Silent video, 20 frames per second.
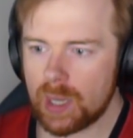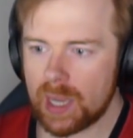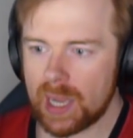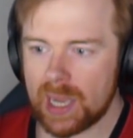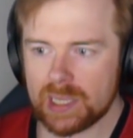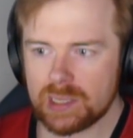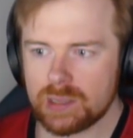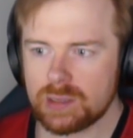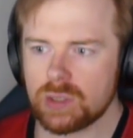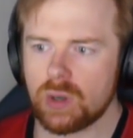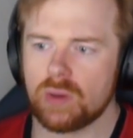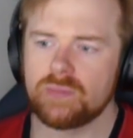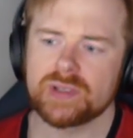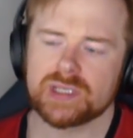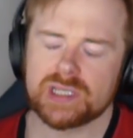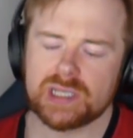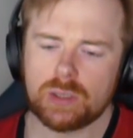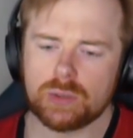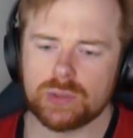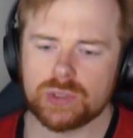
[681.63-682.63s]
And
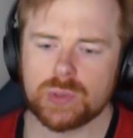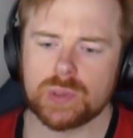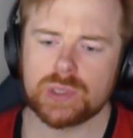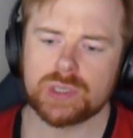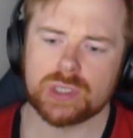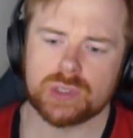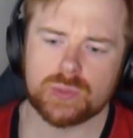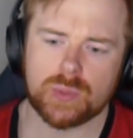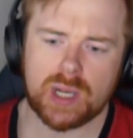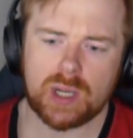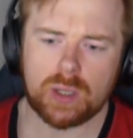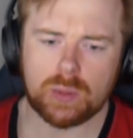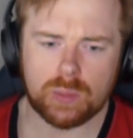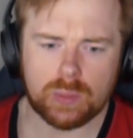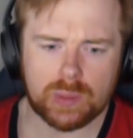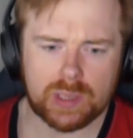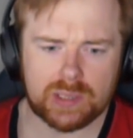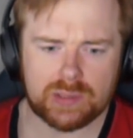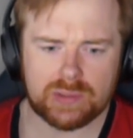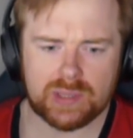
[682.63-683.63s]
obviously on Twitch as
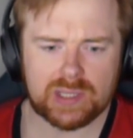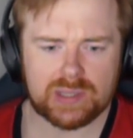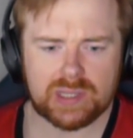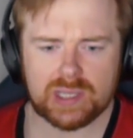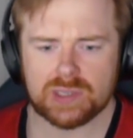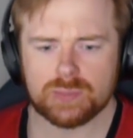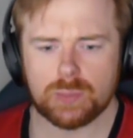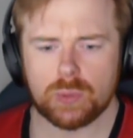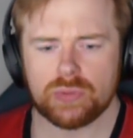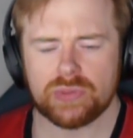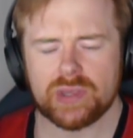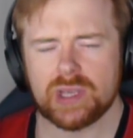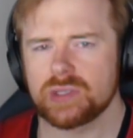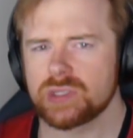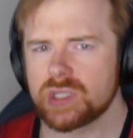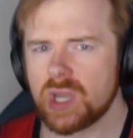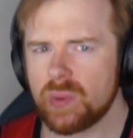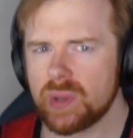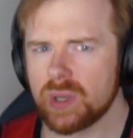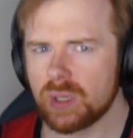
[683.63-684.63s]
well, there's more things
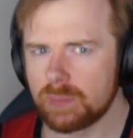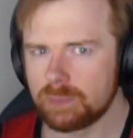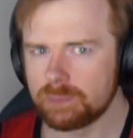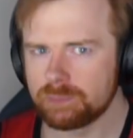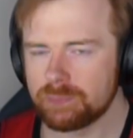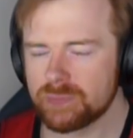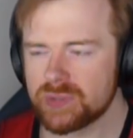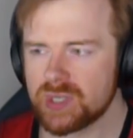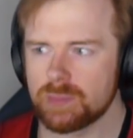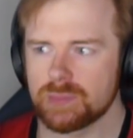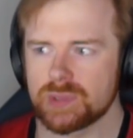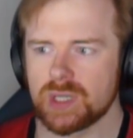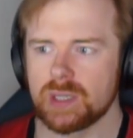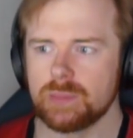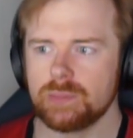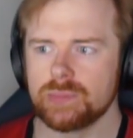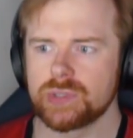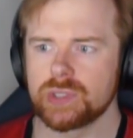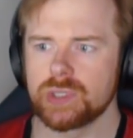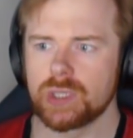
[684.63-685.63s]
going on
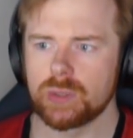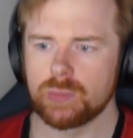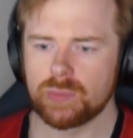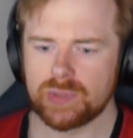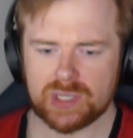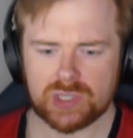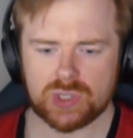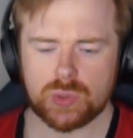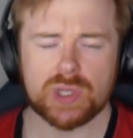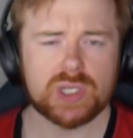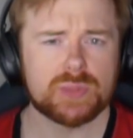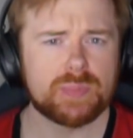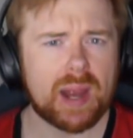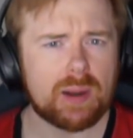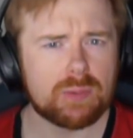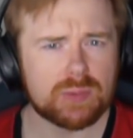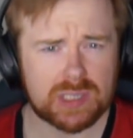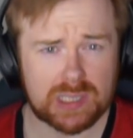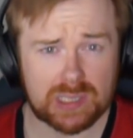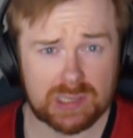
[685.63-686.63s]
sometimes. You know, there's Twitch
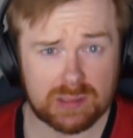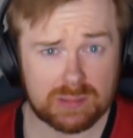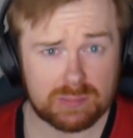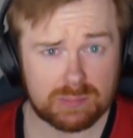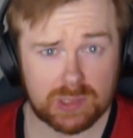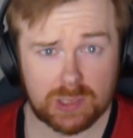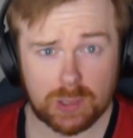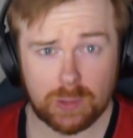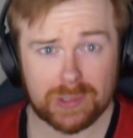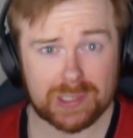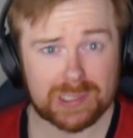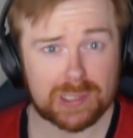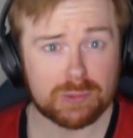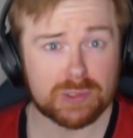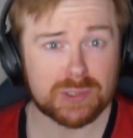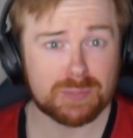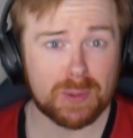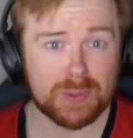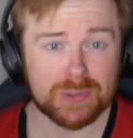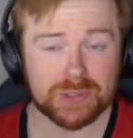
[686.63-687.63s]
bounties, you know, these little
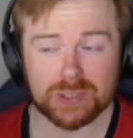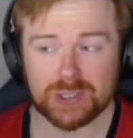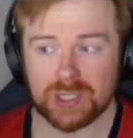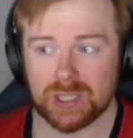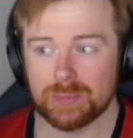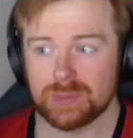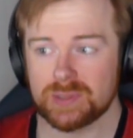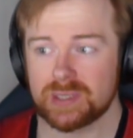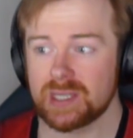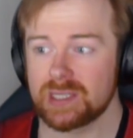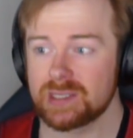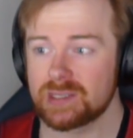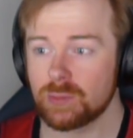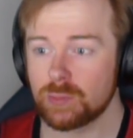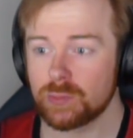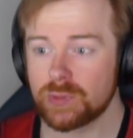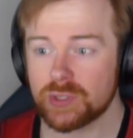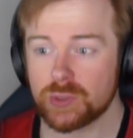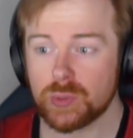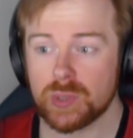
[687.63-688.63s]
sponsorships. There's
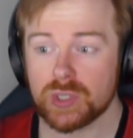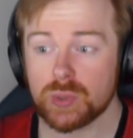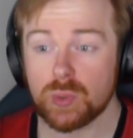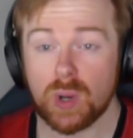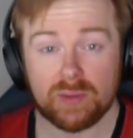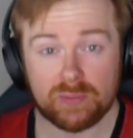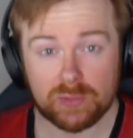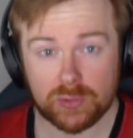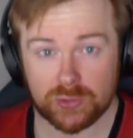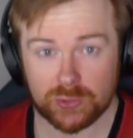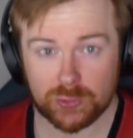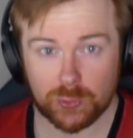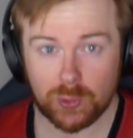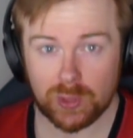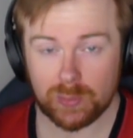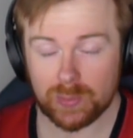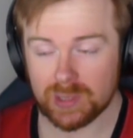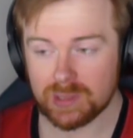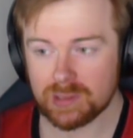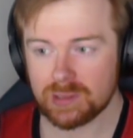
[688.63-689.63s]
all the Twitch Rivals
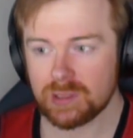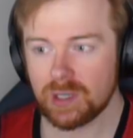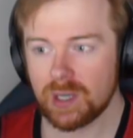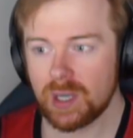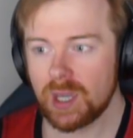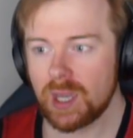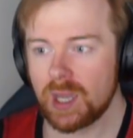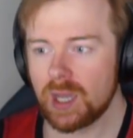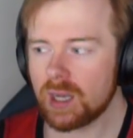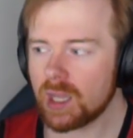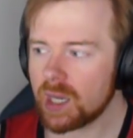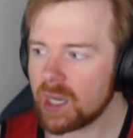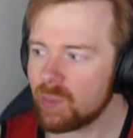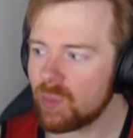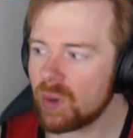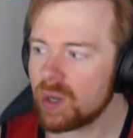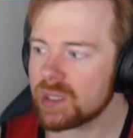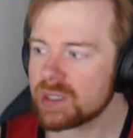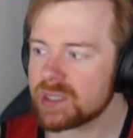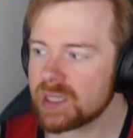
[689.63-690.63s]
tournaments. Like I
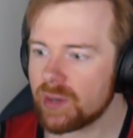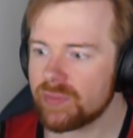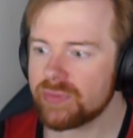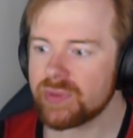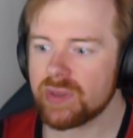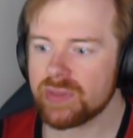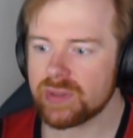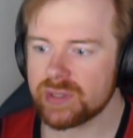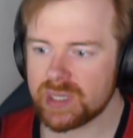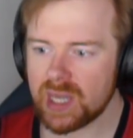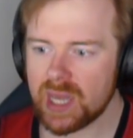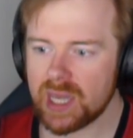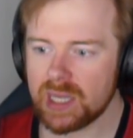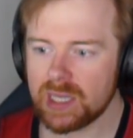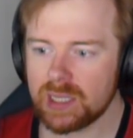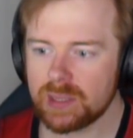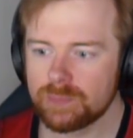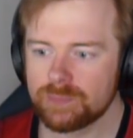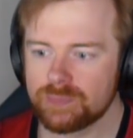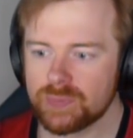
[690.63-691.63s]
worked out the other
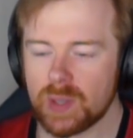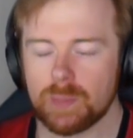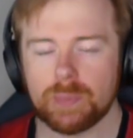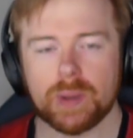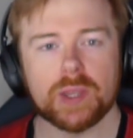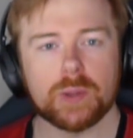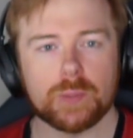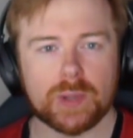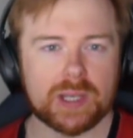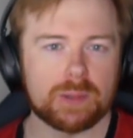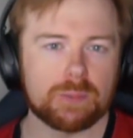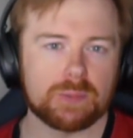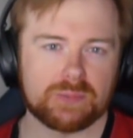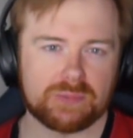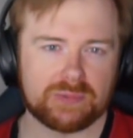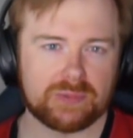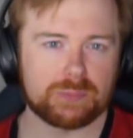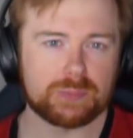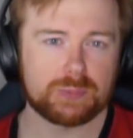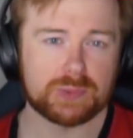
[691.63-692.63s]
day, and by the way,
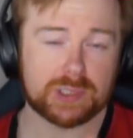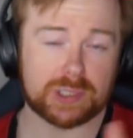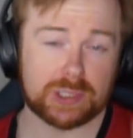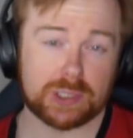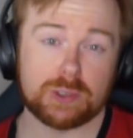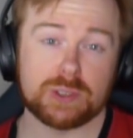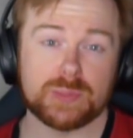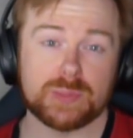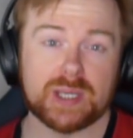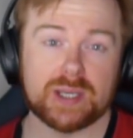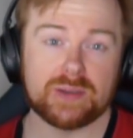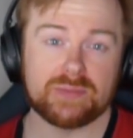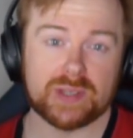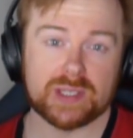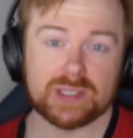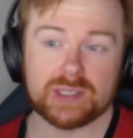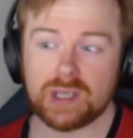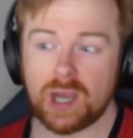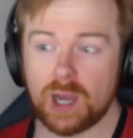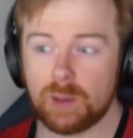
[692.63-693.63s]
excuse me if
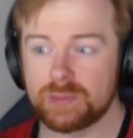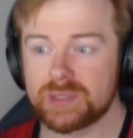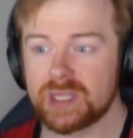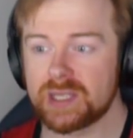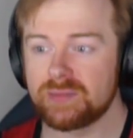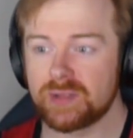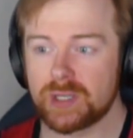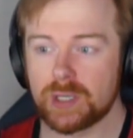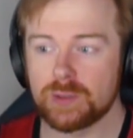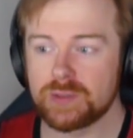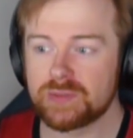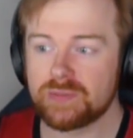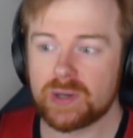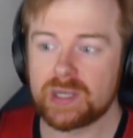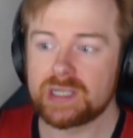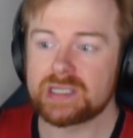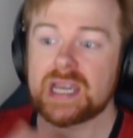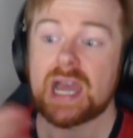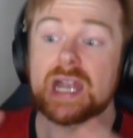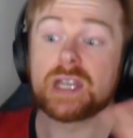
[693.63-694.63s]
this update video is
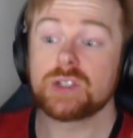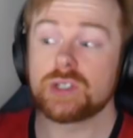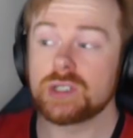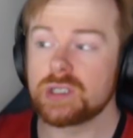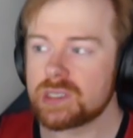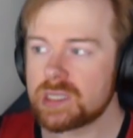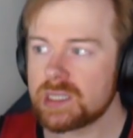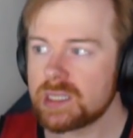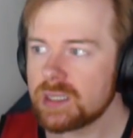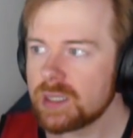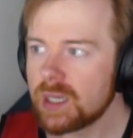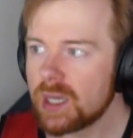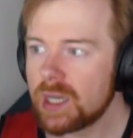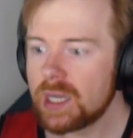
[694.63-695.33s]
very tangenty.